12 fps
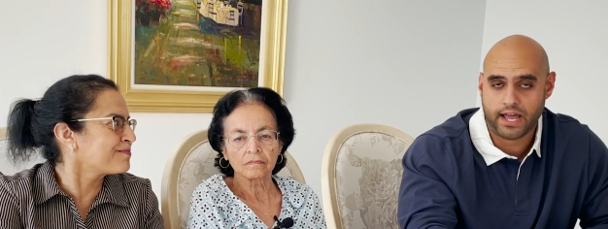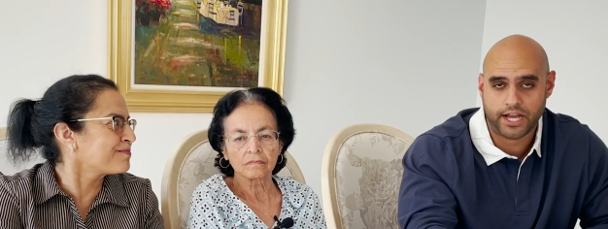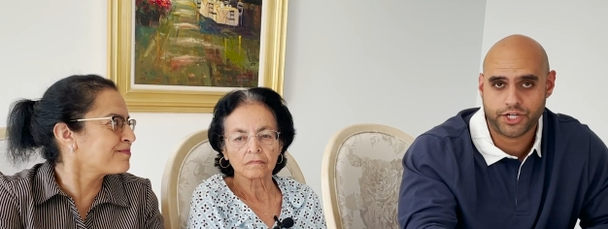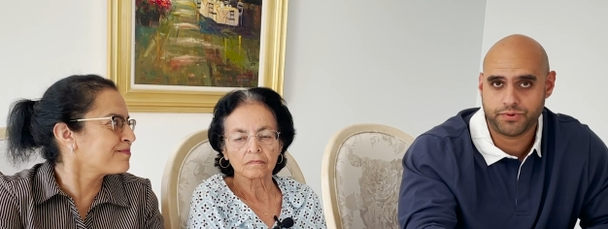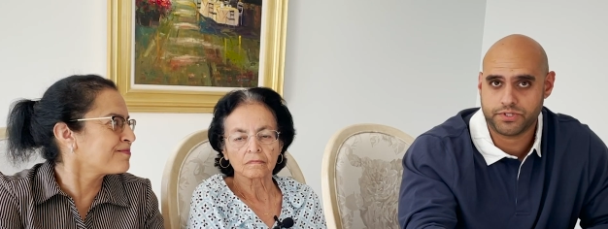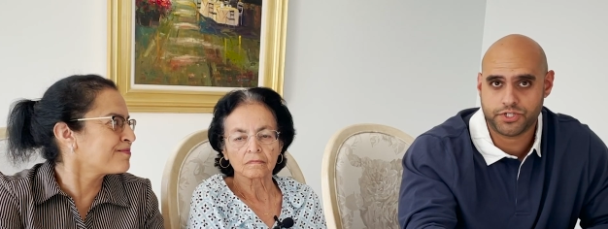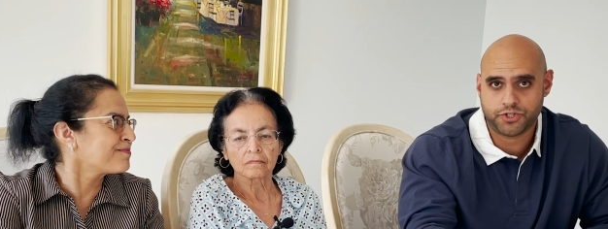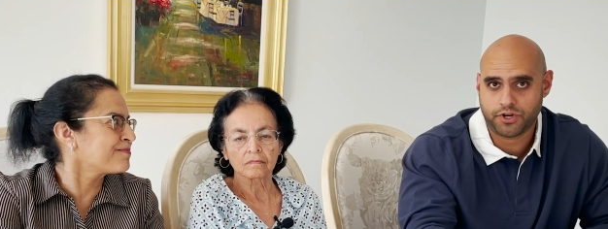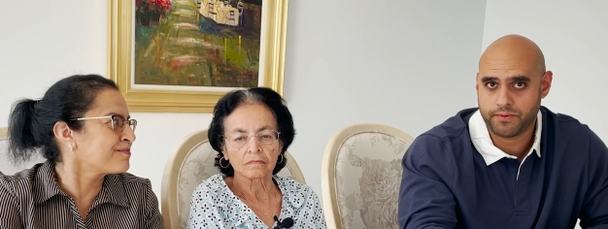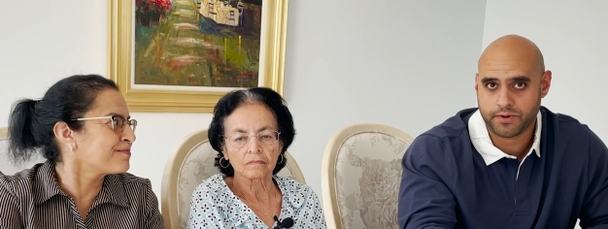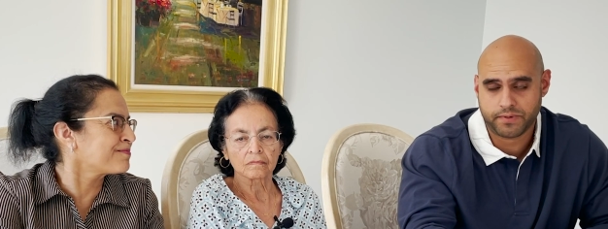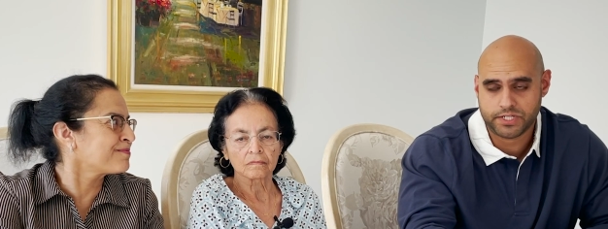Speaker 1: I actually went to Stony
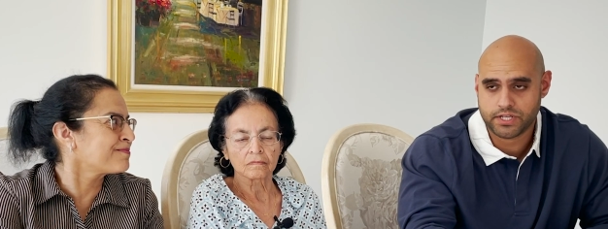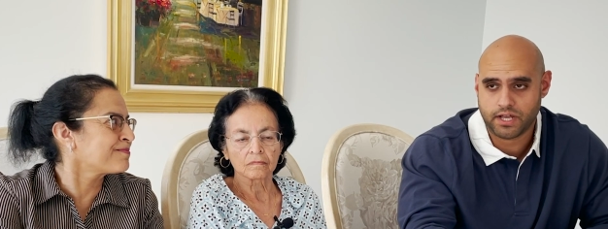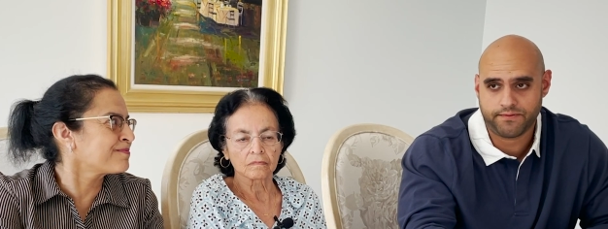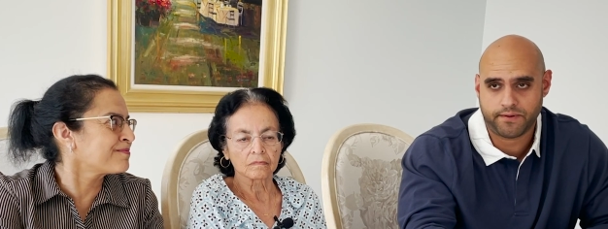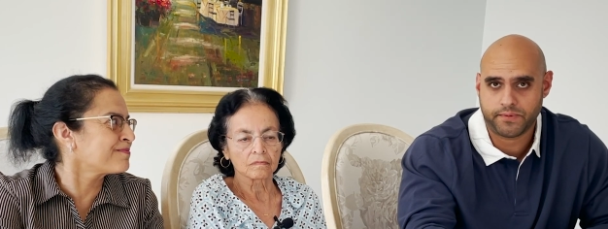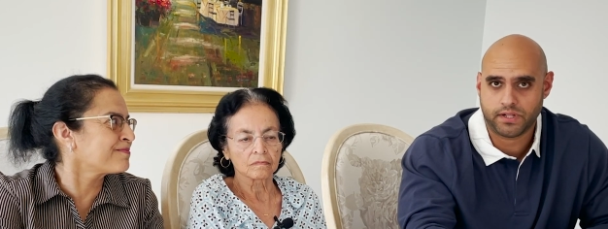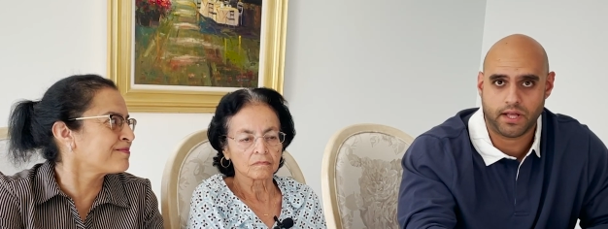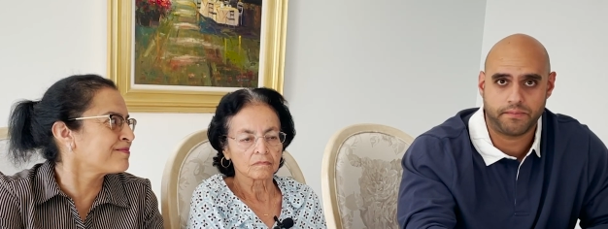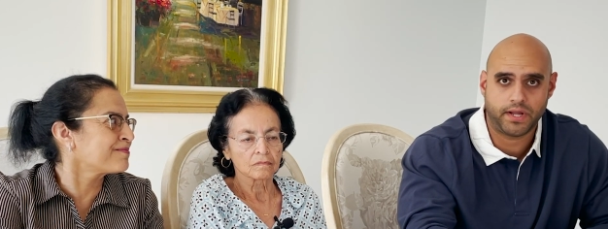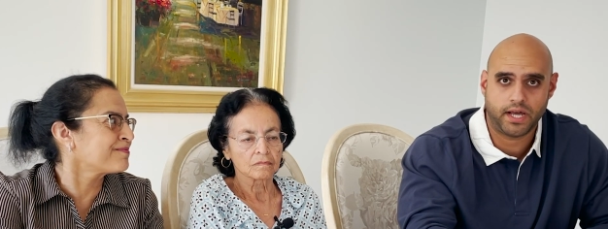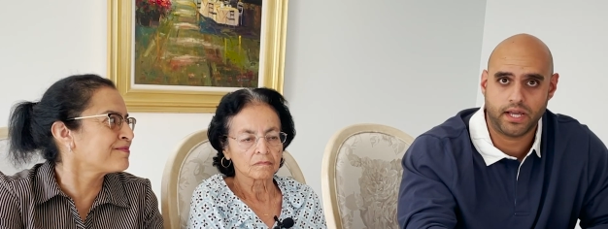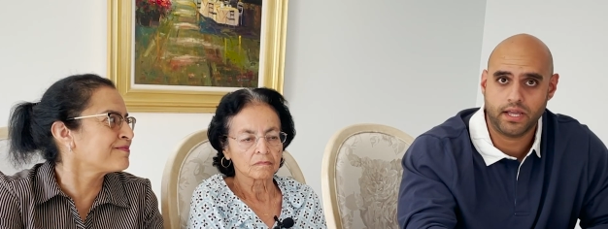Brook myself, I'm an
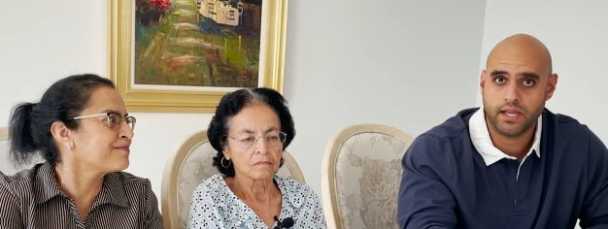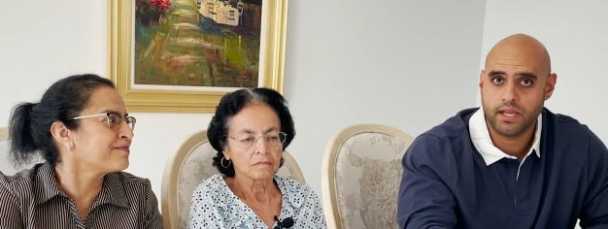alumni,